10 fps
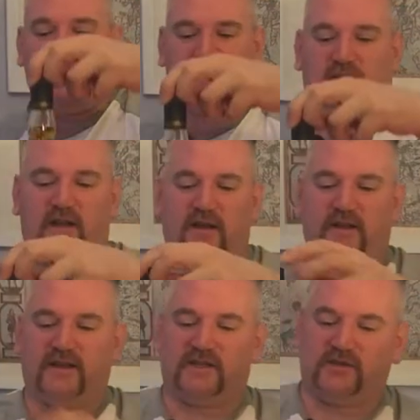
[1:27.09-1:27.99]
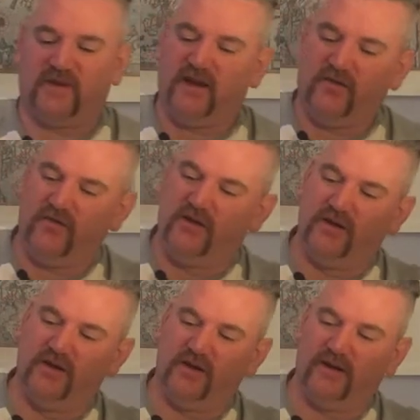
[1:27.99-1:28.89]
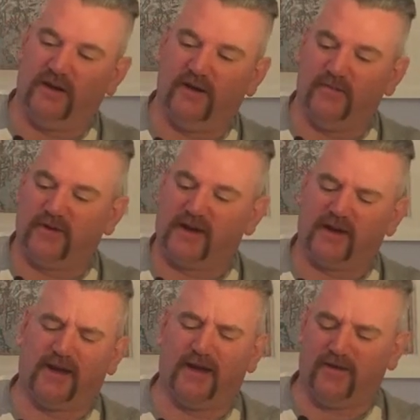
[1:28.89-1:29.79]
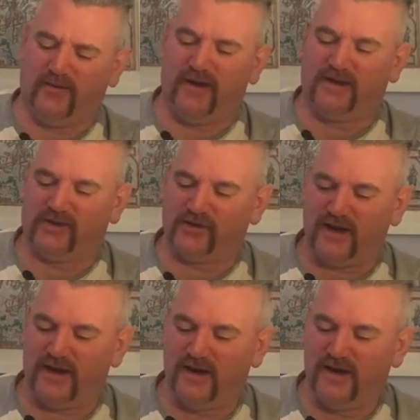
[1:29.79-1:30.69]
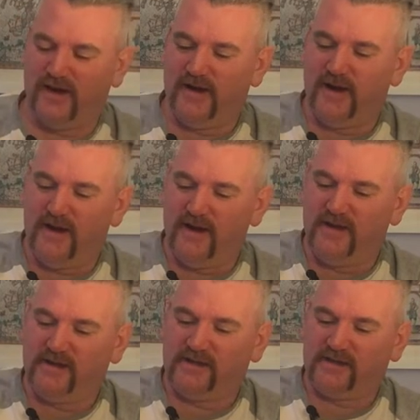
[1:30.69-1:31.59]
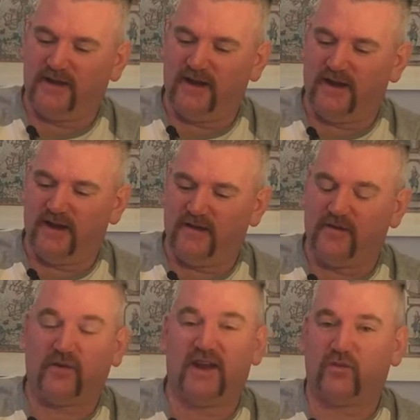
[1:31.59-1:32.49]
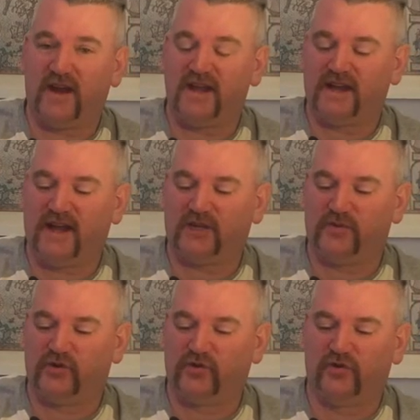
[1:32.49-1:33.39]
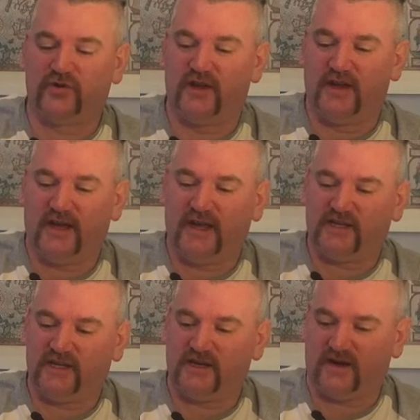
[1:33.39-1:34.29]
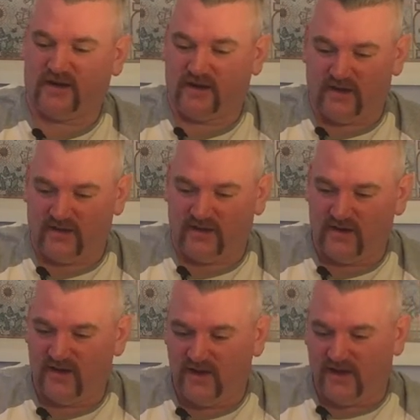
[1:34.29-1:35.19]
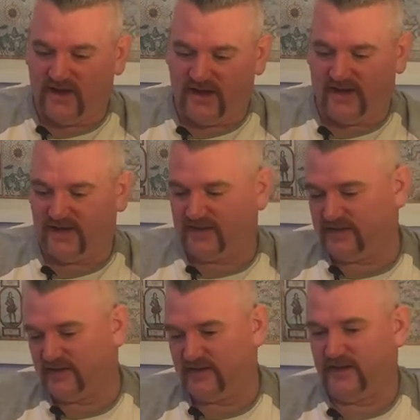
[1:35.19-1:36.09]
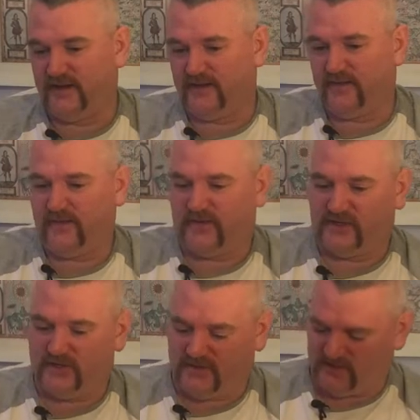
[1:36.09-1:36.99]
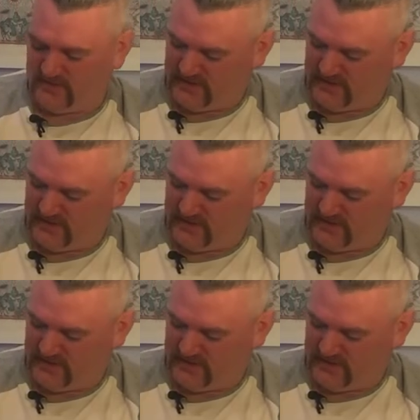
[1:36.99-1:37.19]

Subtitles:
the colour of this as well. Cannot wait to try it. It's Red Wine Cask matured, hence the dark colour. And let's see if I can use my